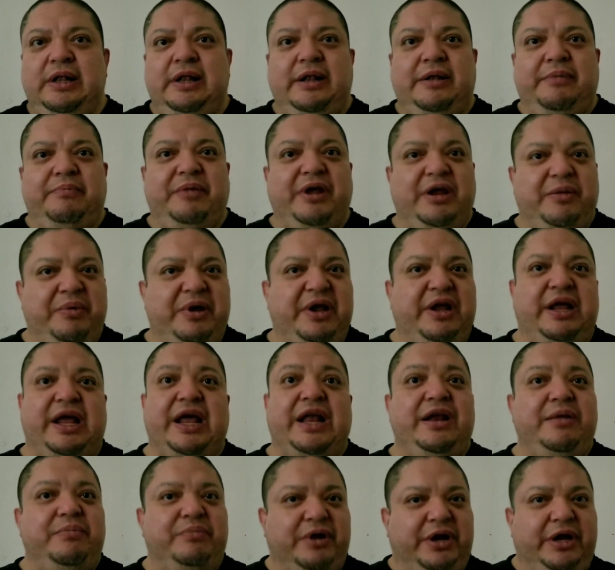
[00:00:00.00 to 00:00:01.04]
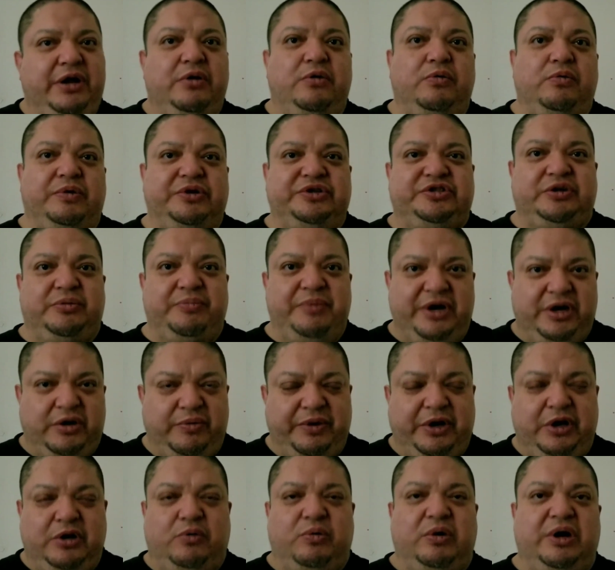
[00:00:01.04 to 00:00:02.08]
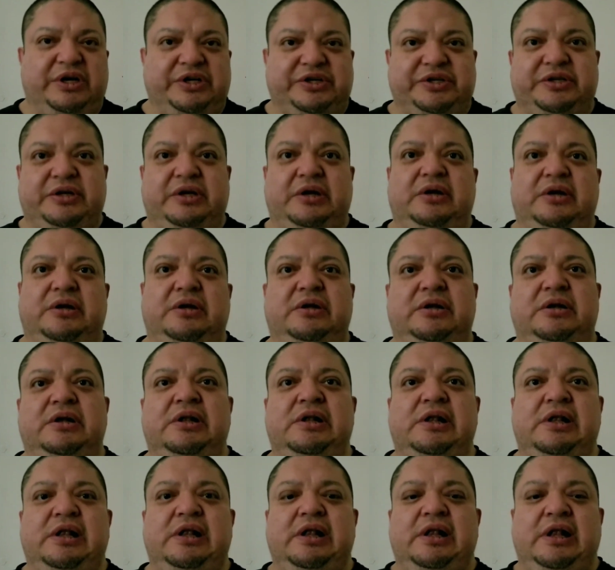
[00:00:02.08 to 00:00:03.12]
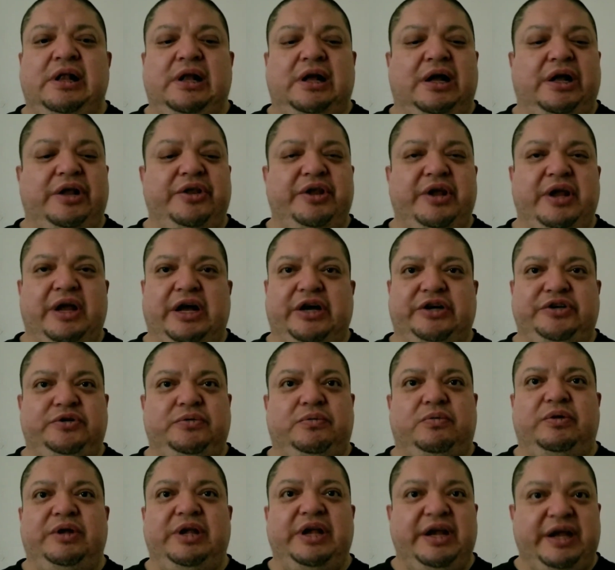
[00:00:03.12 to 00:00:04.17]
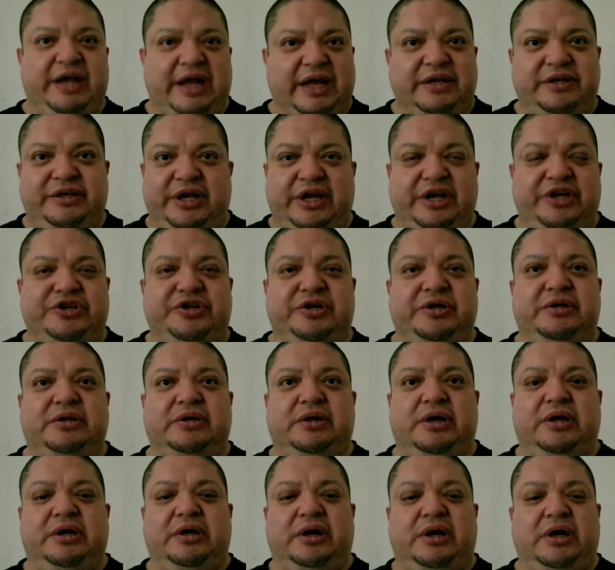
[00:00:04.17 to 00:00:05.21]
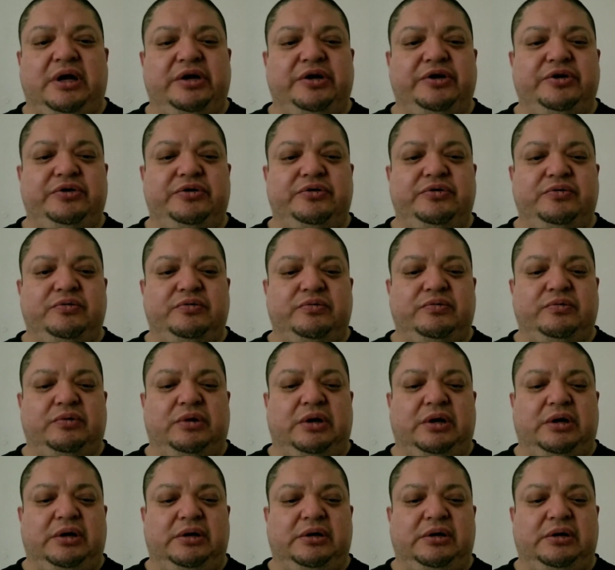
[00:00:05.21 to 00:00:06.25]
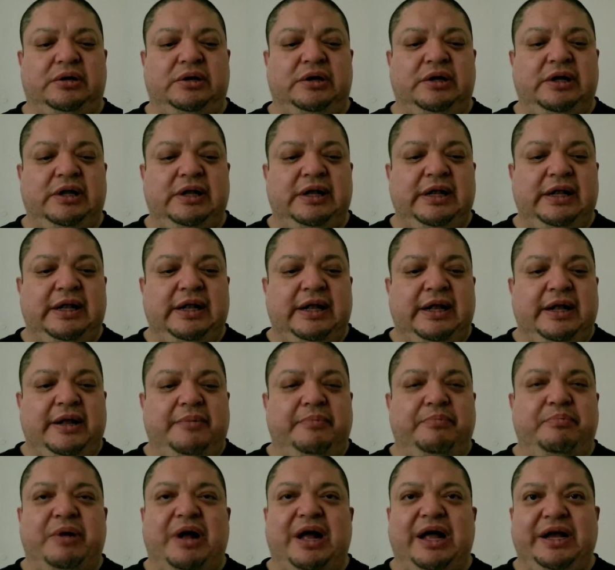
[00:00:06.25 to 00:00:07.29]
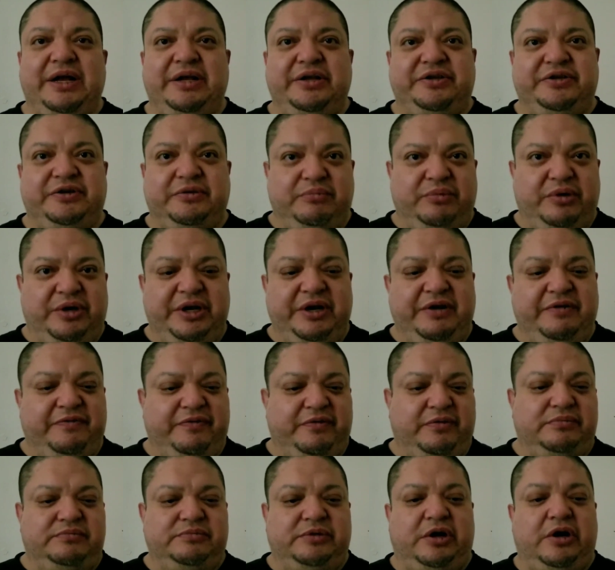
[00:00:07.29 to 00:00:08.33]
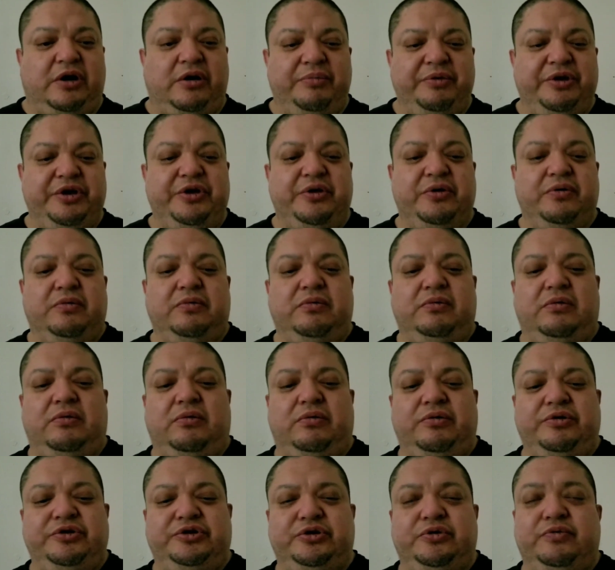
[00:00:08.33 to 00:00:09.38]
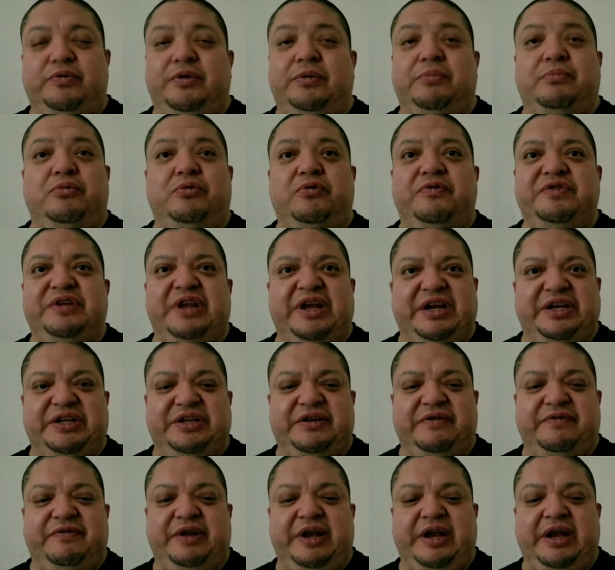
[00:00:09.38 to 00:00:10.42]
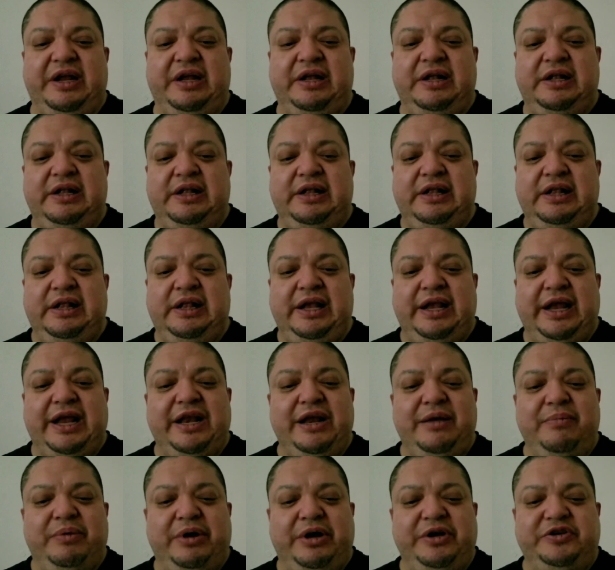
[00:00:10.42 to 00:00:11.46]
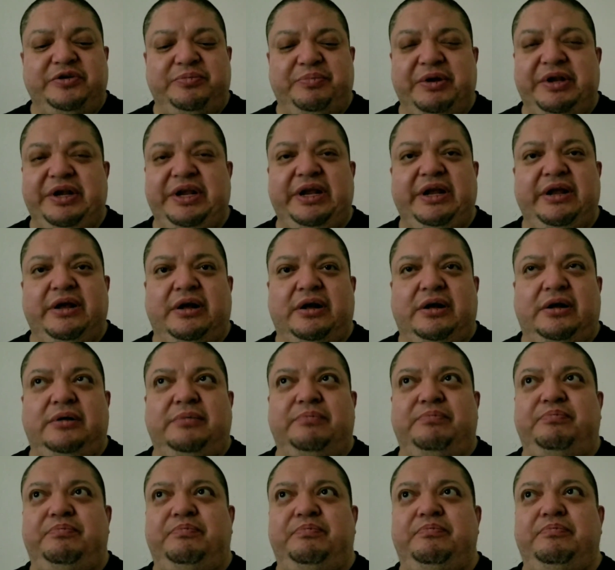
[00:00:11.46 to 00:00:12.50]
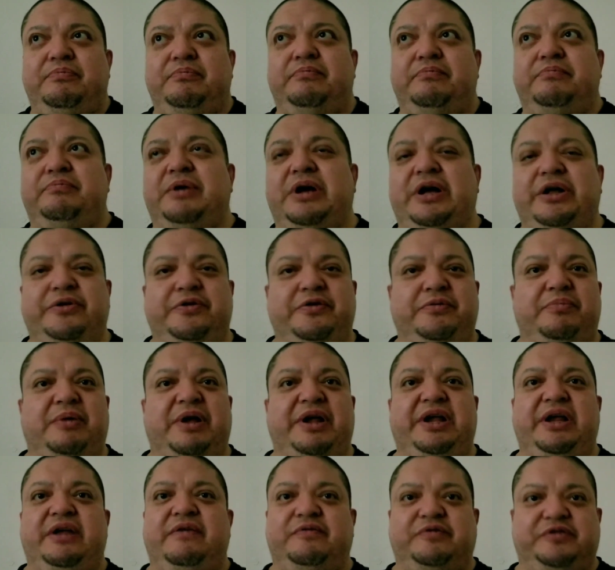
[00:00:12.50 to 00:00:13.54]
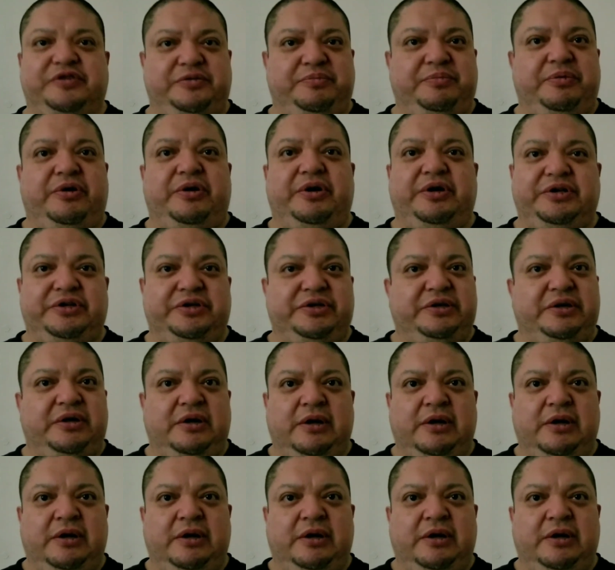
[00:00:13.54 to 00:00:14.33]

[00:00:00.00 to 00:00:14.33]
maybe anybody who wants to make a request on the actual incantation and how to, to uh, bind somebody from harming you or to remove negativity. Anybody who's been uh, bothered by evil spirits